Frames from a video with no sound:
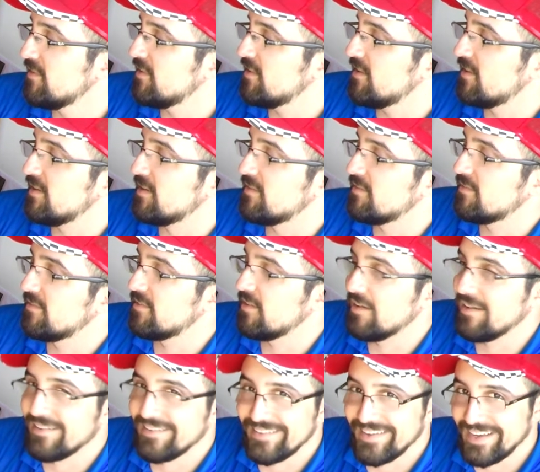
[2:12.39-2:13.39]
It
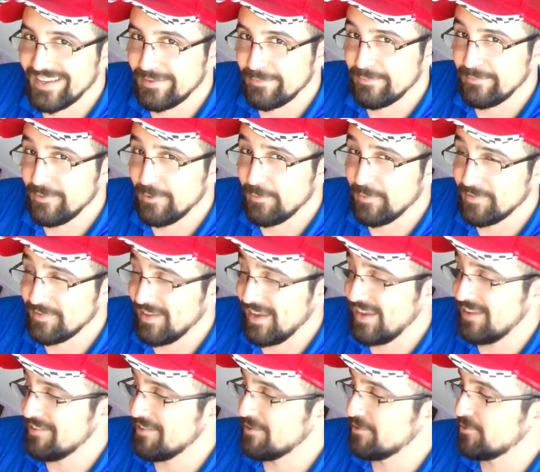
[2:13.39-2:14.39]
at almost
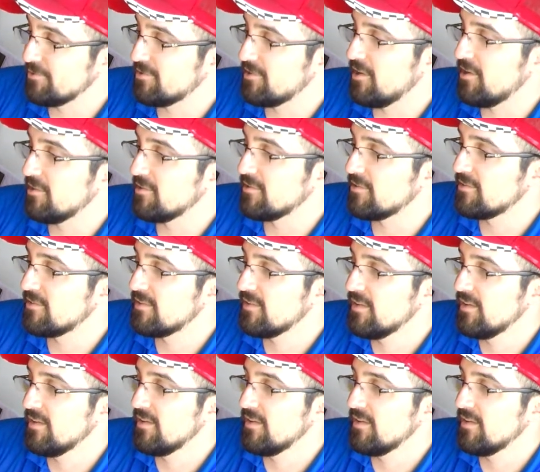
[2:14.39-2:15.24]
$800.